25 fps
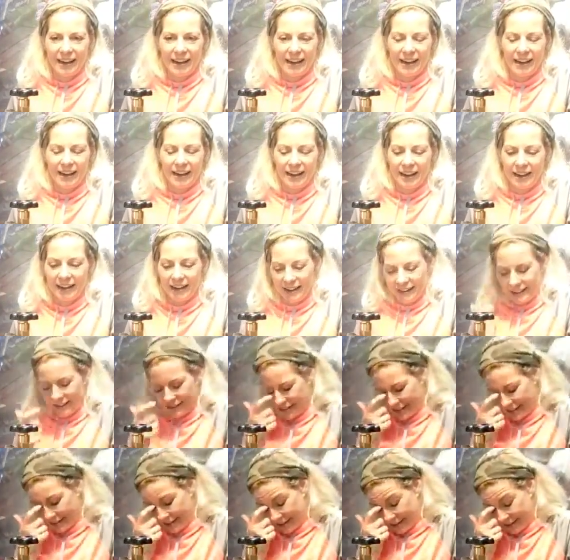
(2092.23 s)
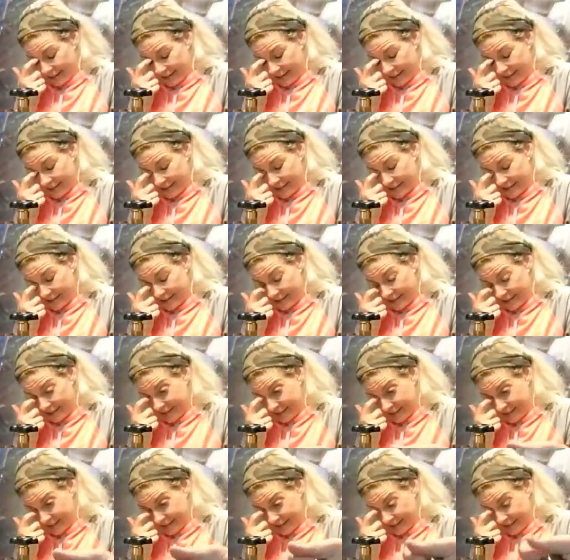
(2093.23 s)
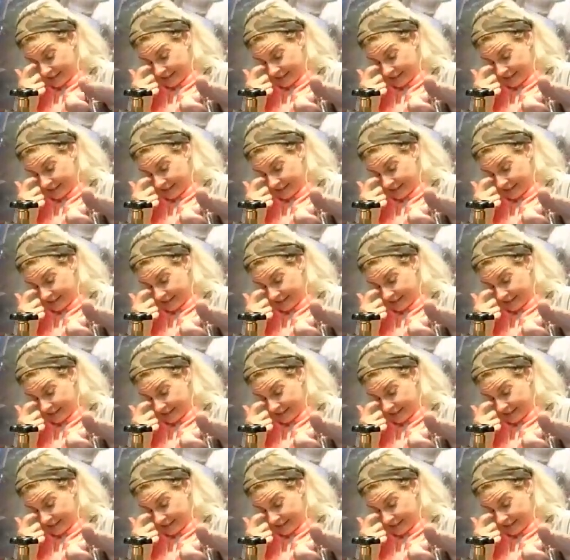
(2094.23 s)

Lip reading: [no speech]